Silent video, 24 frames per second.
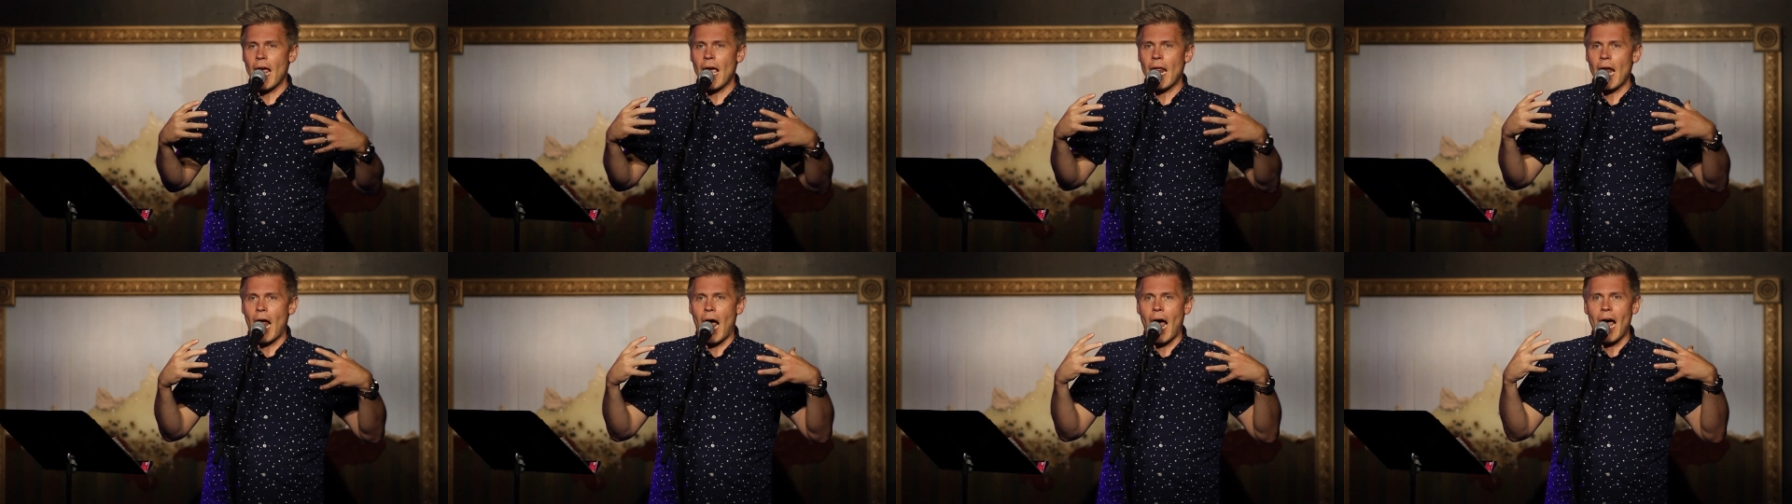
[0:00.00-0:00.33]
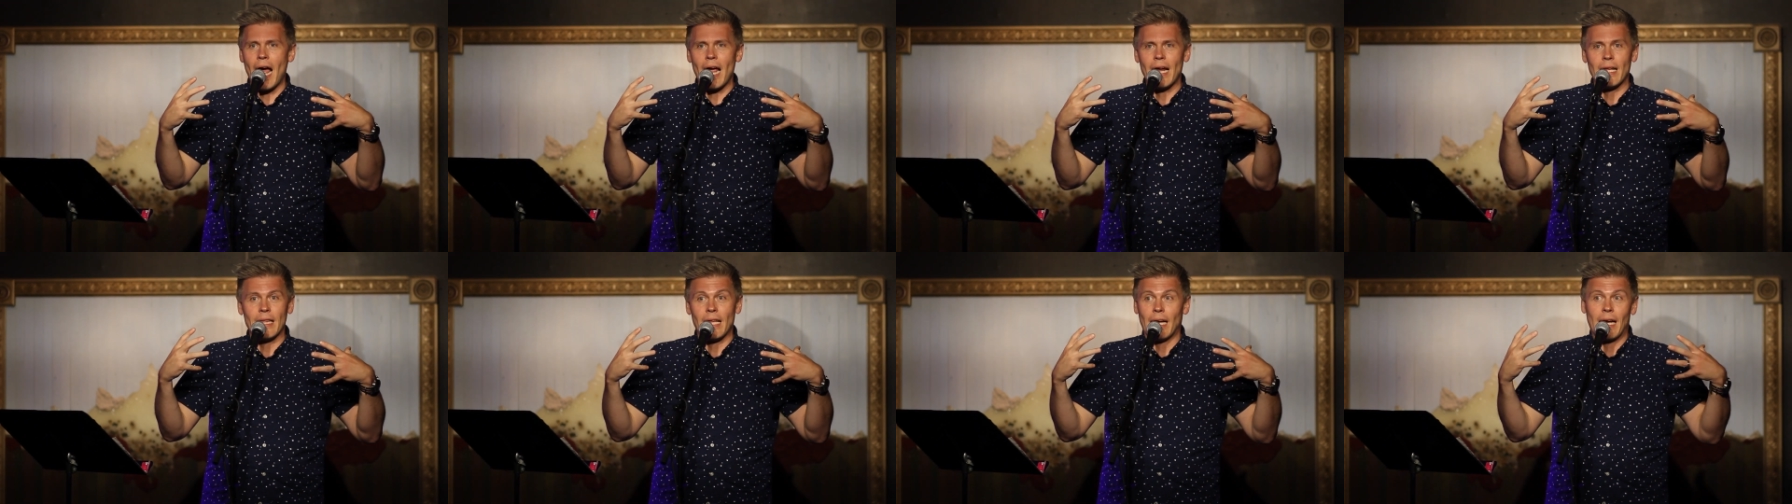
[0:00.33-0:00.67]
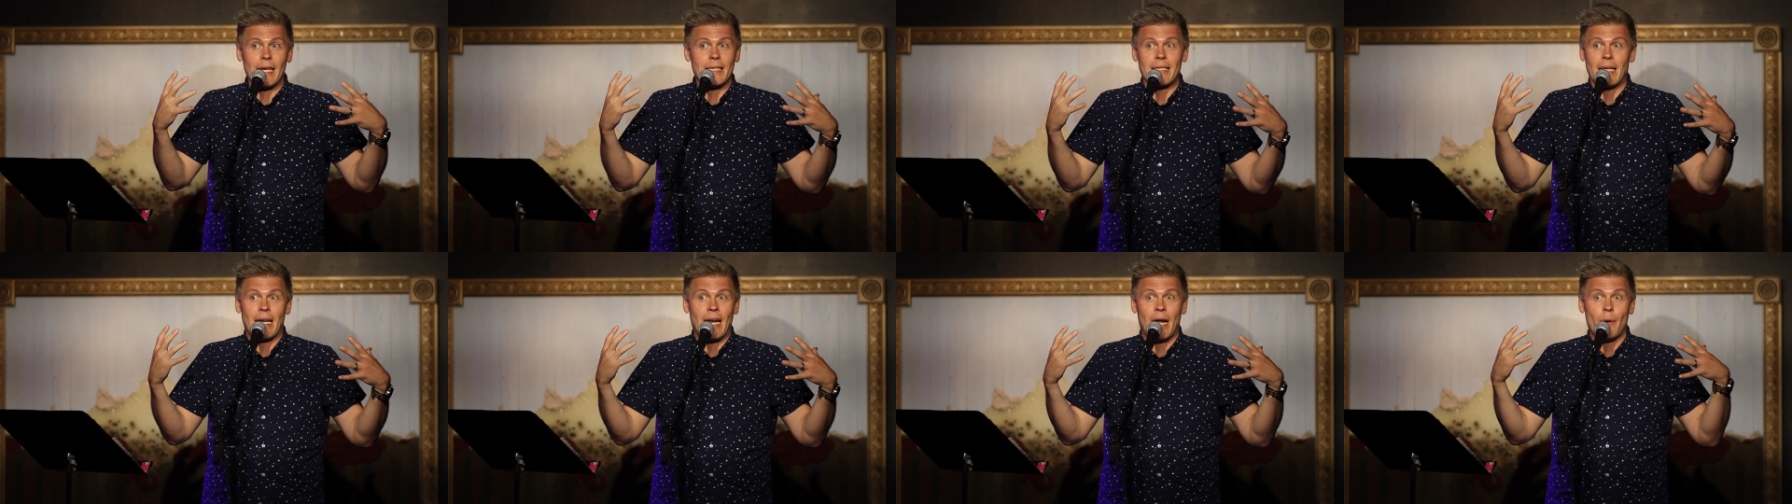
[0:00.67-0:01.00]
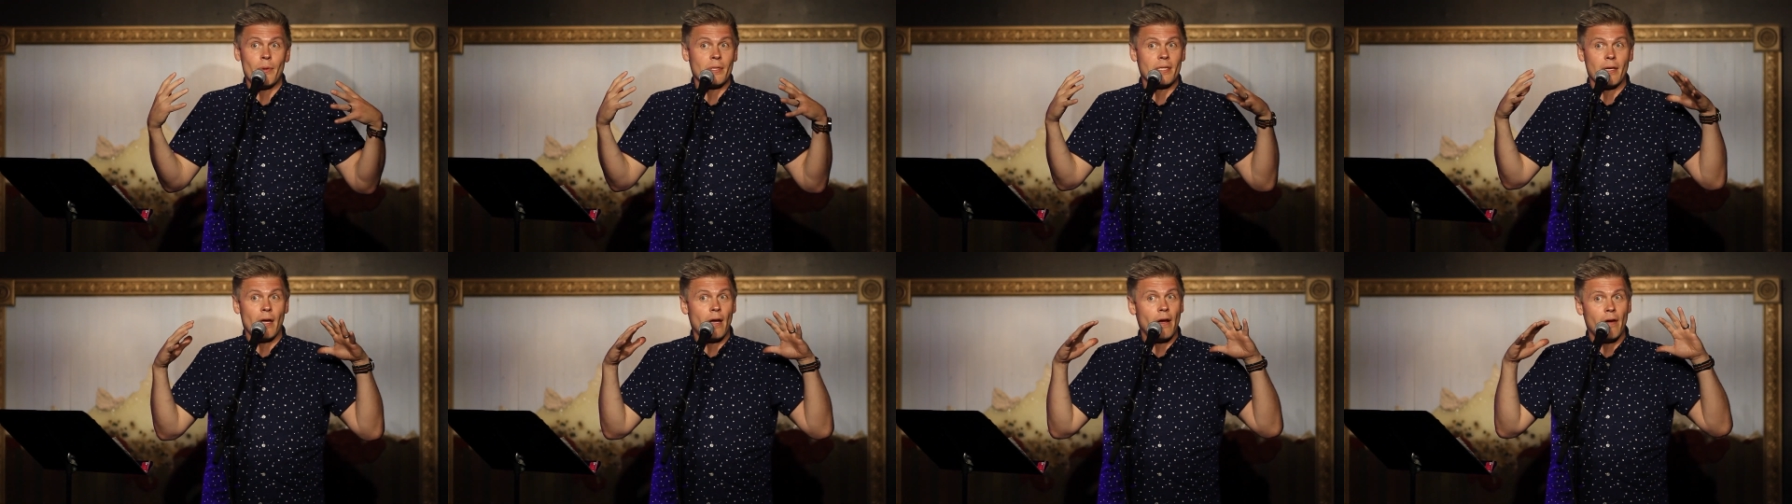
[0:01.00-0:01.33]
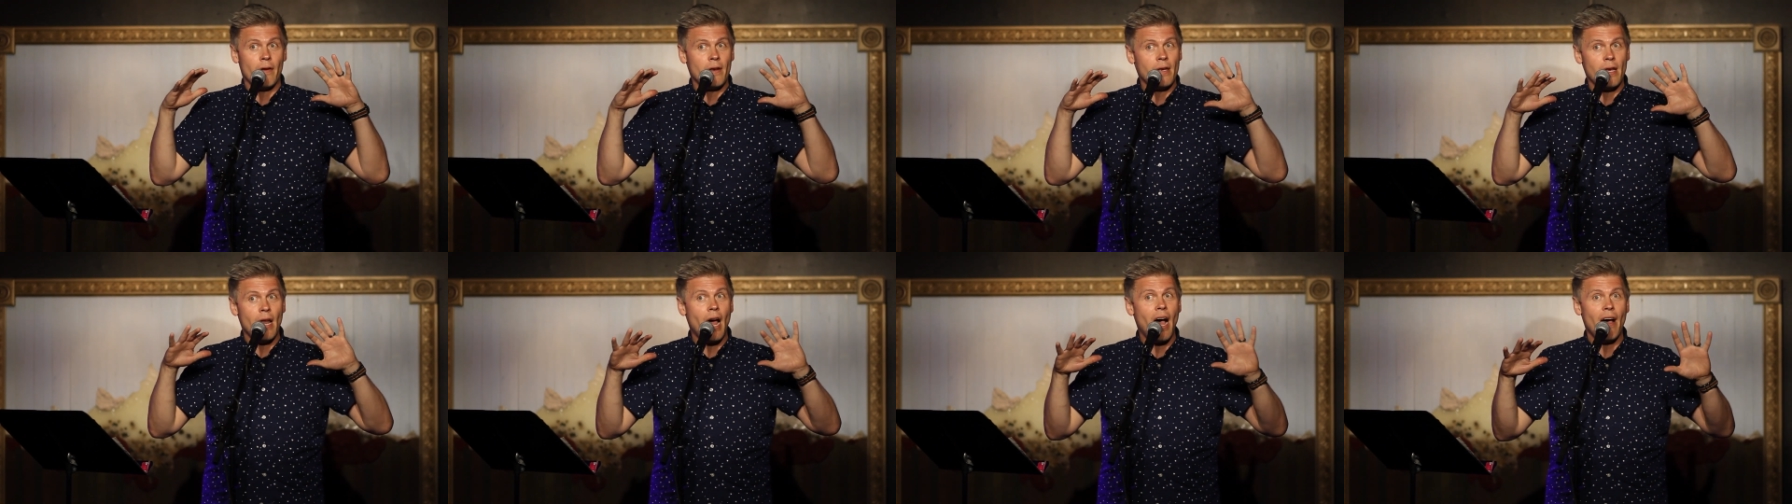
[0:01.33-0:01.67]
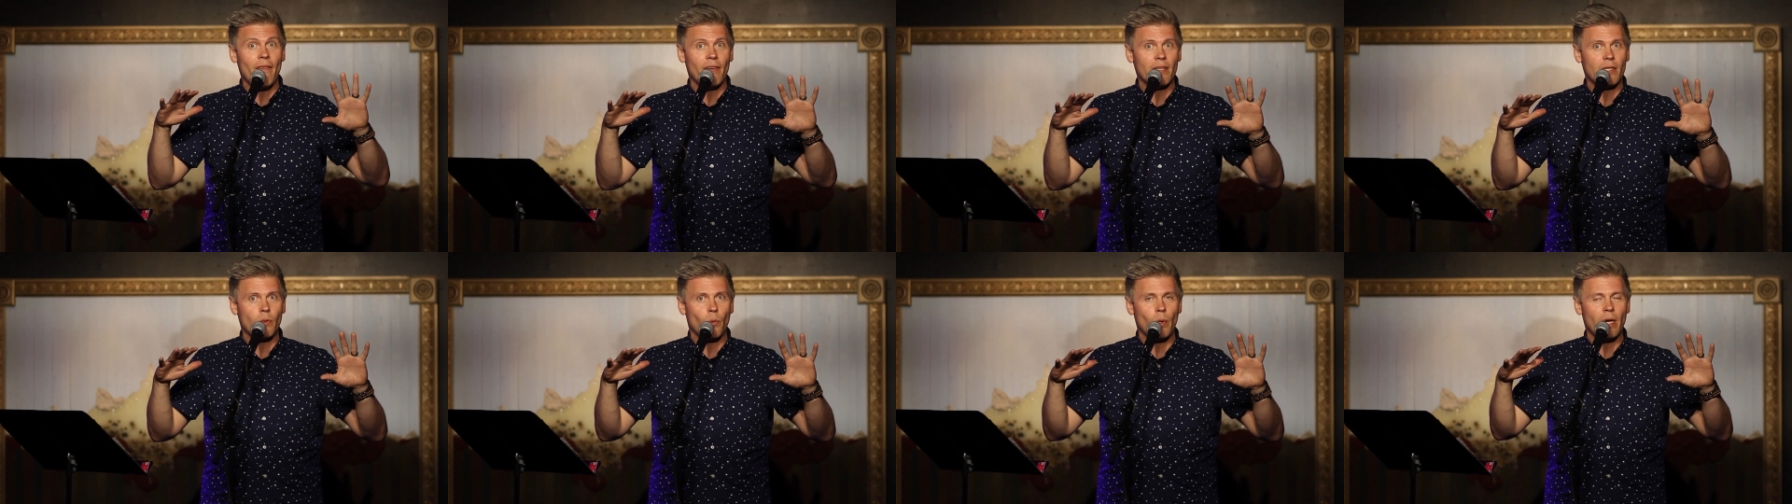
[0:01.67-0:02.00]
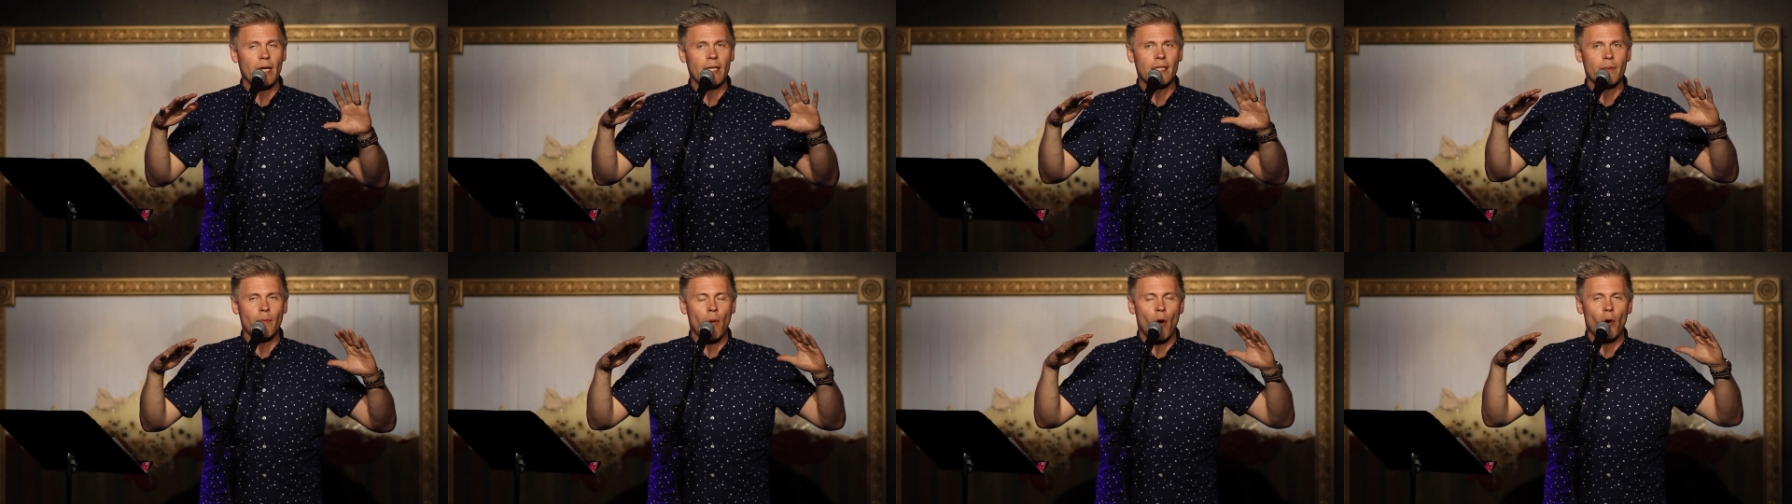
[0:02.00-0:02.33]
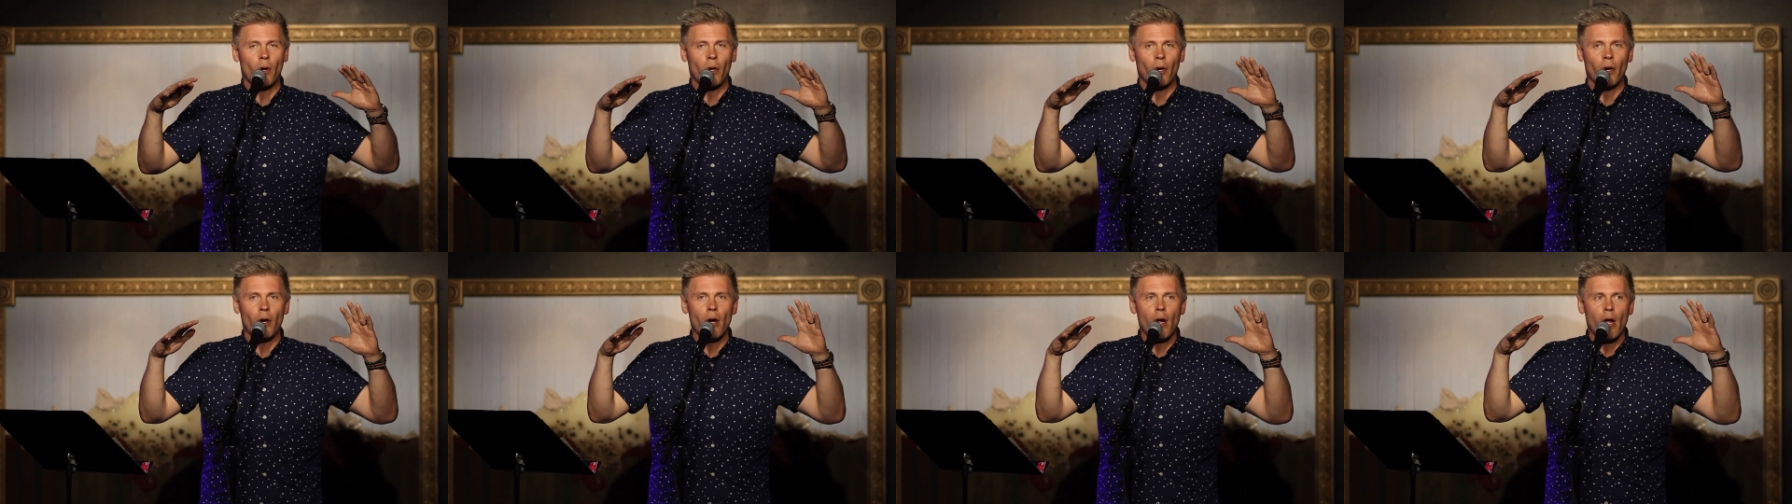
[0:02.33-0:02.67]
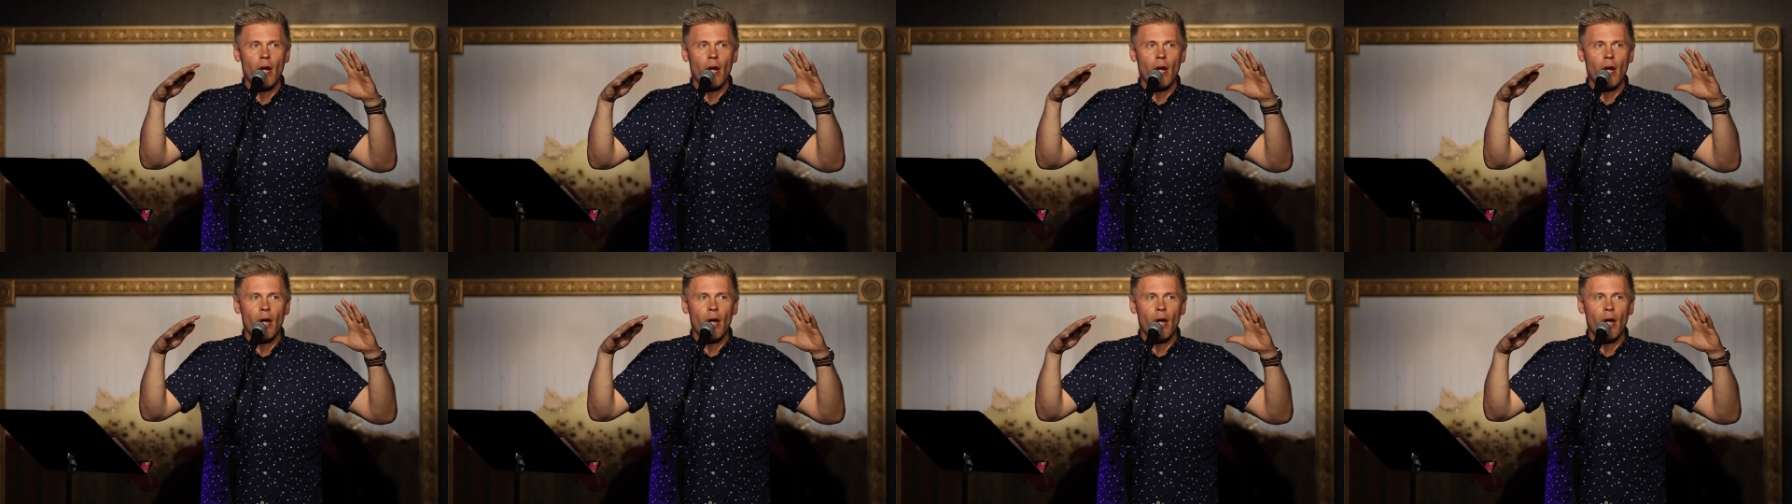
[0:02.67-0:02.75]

And I, like I said, I was a, a novice weed smoker.